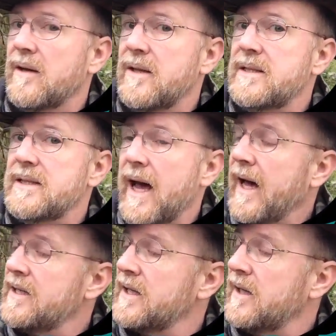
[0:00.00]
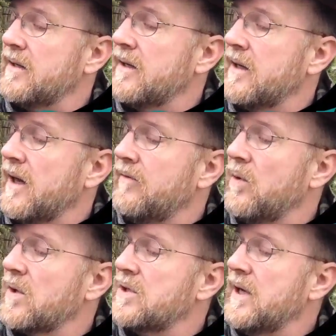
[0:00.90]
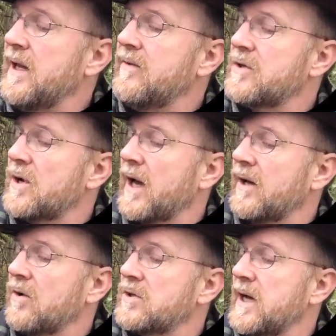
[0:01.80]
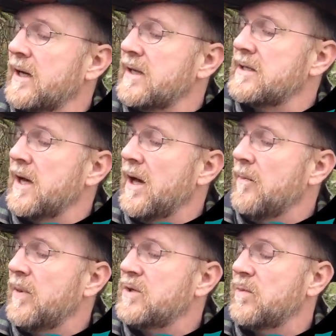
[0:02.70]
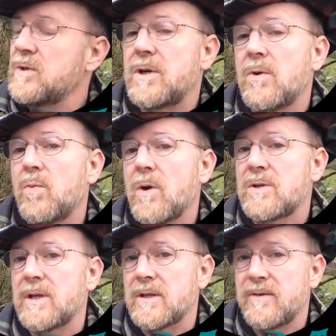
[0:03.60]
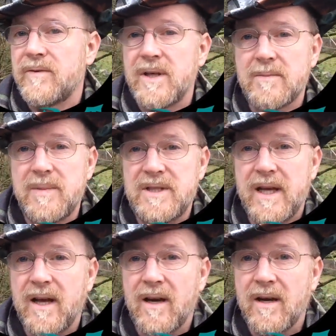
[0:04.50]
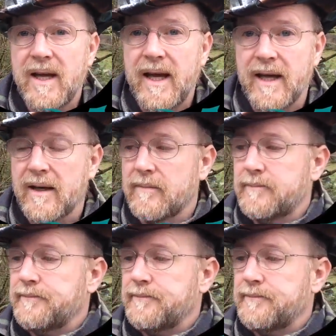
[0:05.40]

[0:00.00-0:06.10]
This is handy if you want to leave the track in your setlist but don't want it for this particular gig.